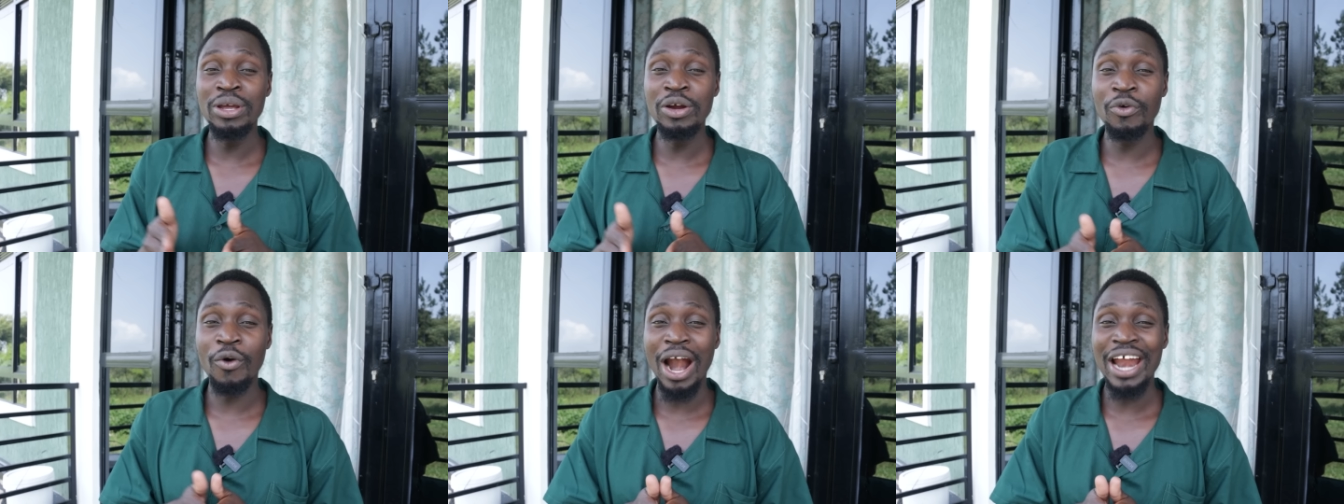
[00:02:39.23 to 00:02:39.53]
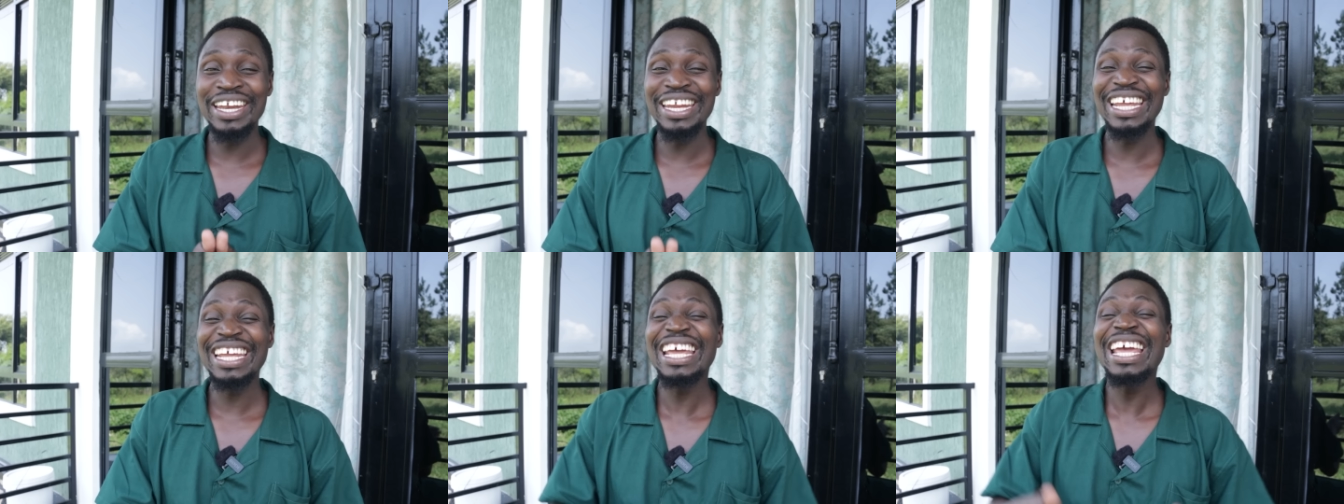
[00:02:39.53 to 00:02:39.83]
be
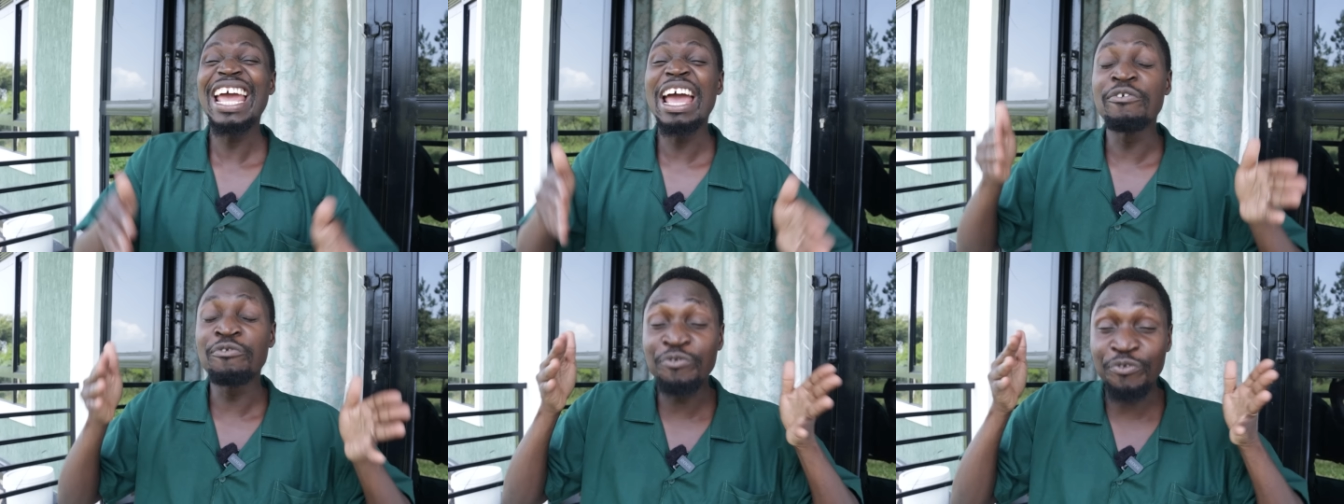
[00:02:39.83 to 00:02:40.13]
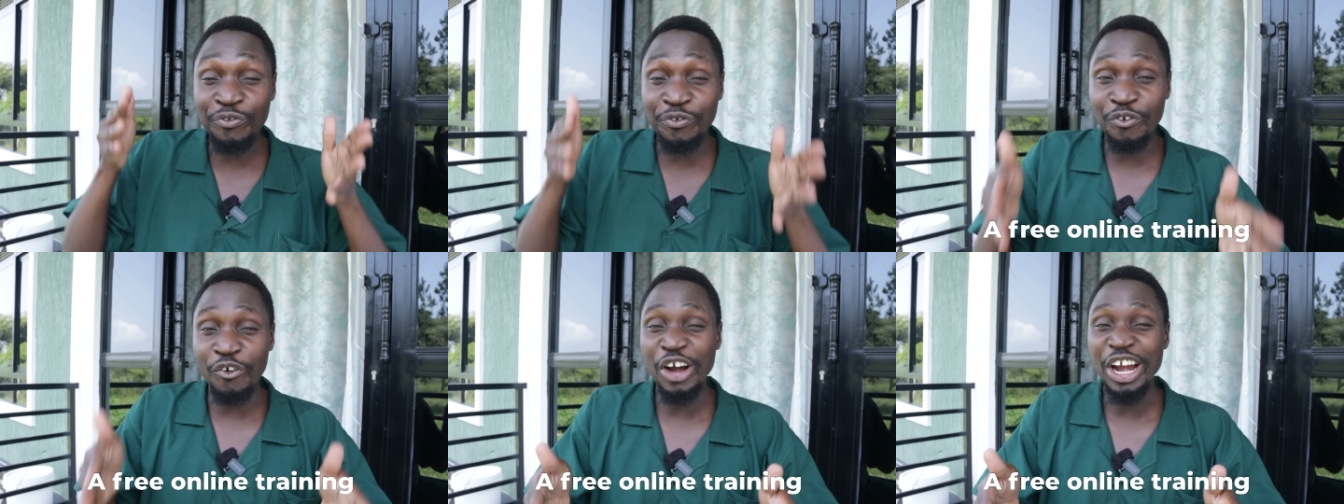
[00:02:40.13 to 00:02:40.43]
running a
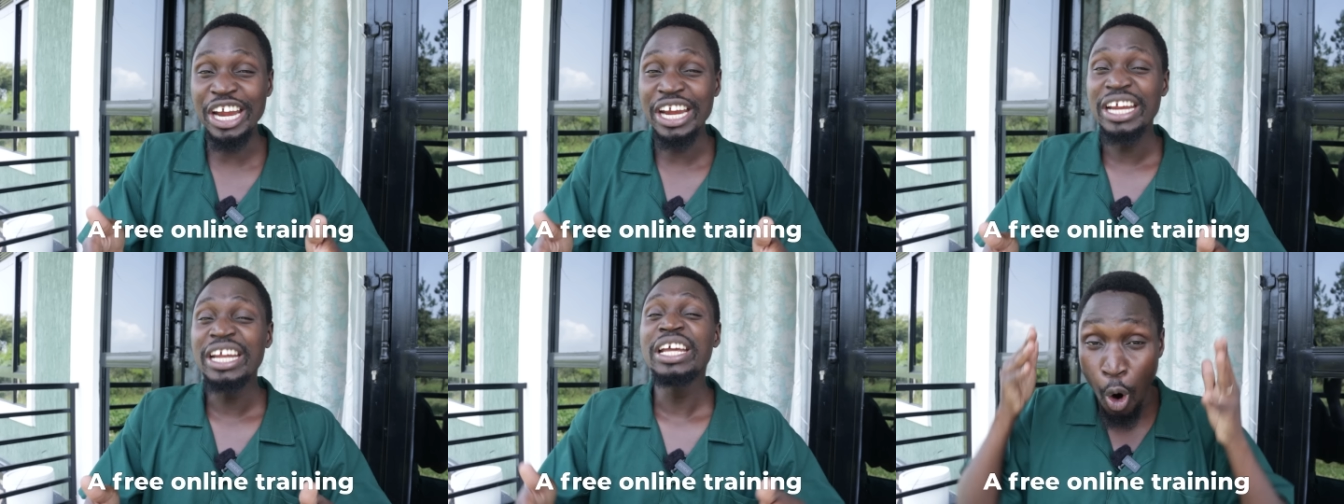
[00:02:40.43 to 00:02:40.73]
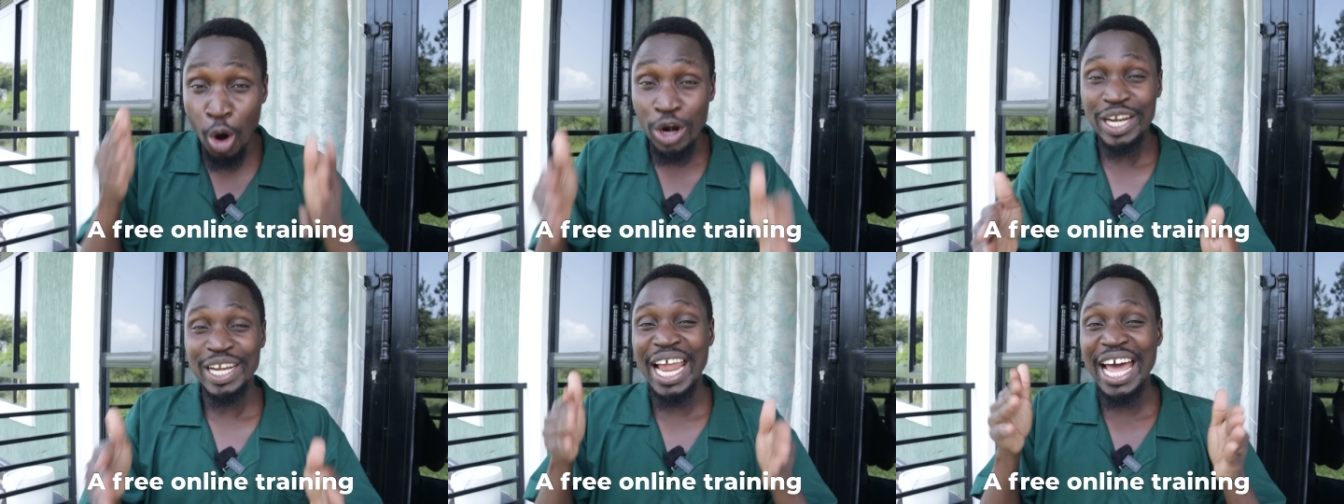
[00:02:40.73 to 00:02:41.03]
free
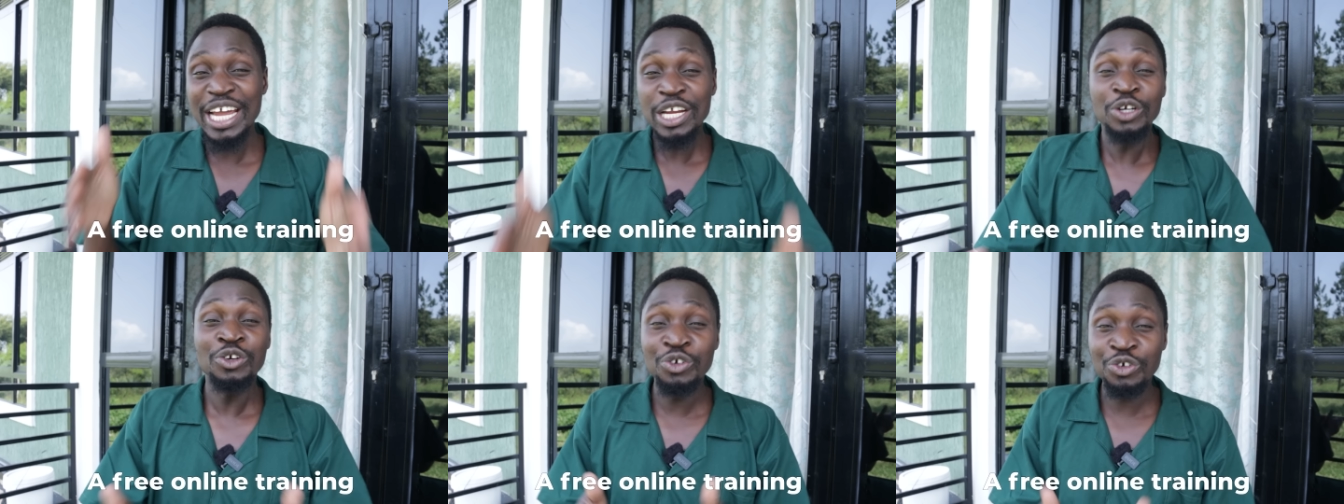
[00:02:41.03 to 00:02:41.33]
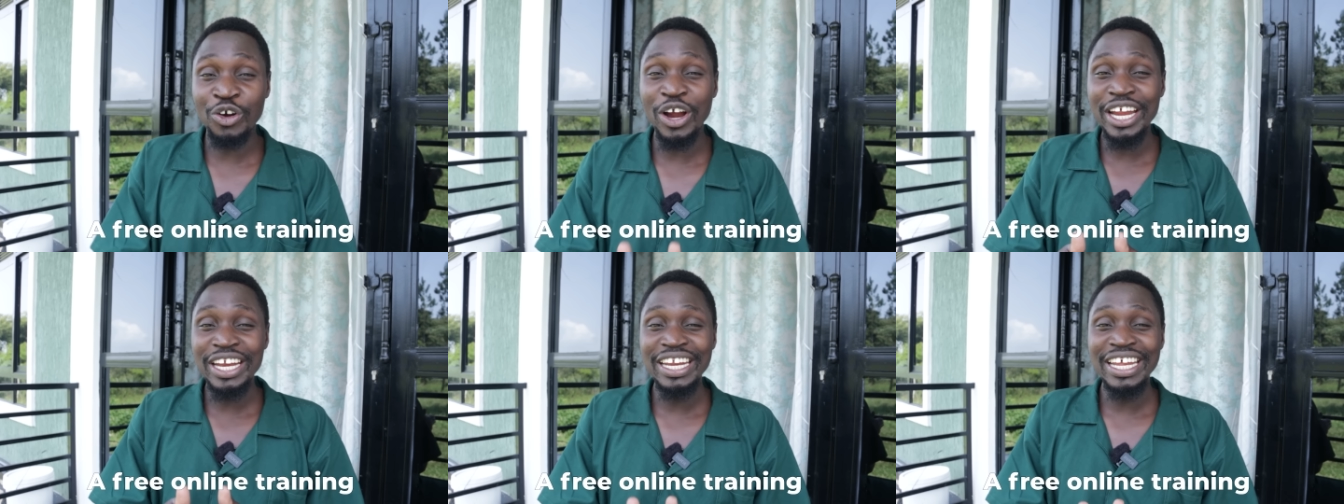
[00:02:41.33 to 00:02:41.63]
online
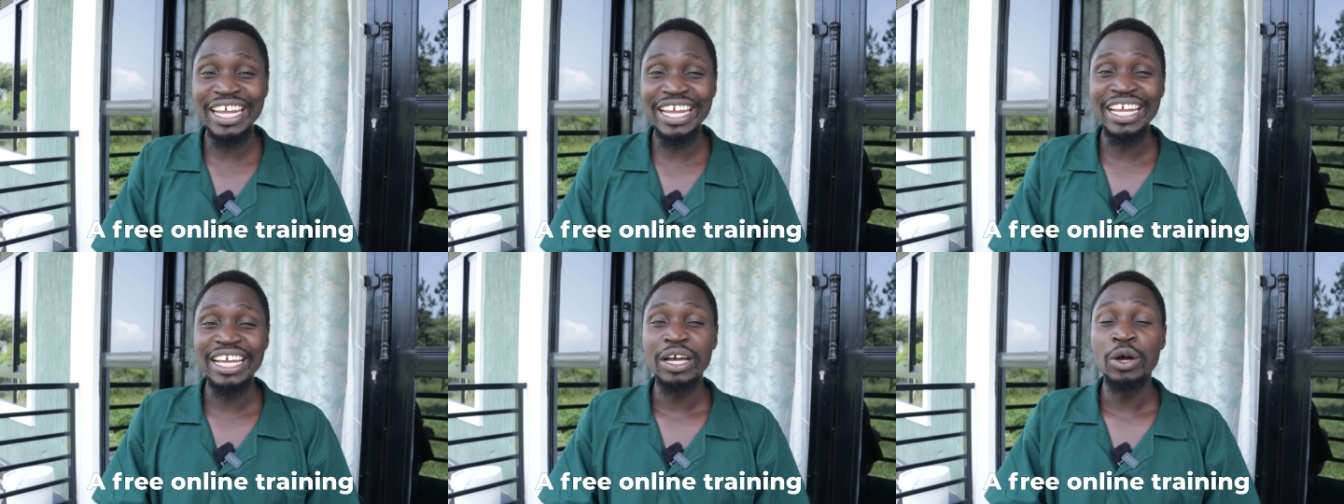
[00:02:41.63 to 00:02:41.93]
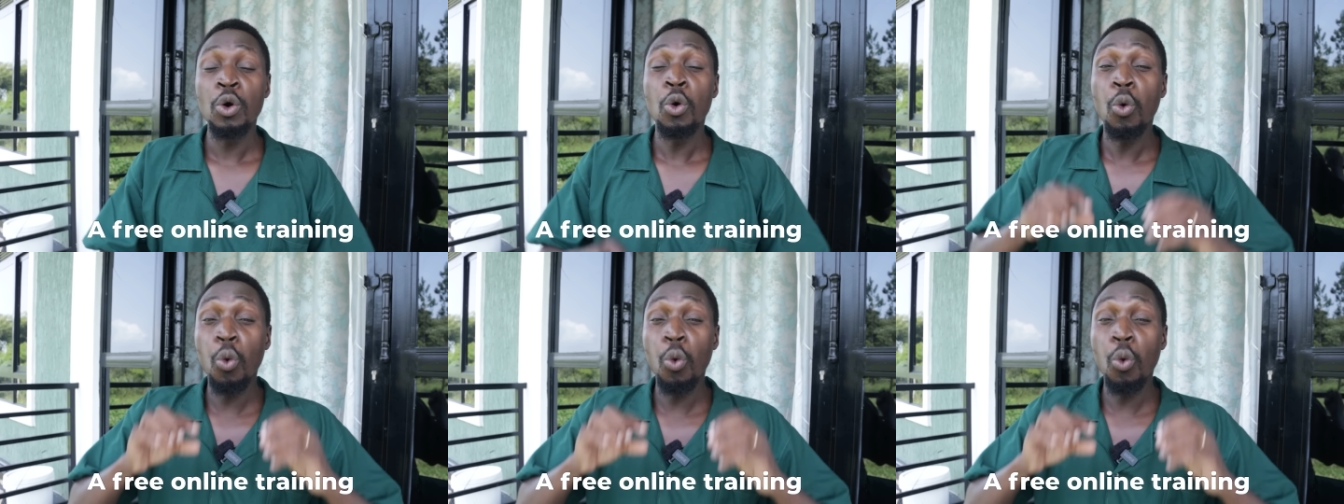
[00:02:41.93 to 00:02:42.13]
training,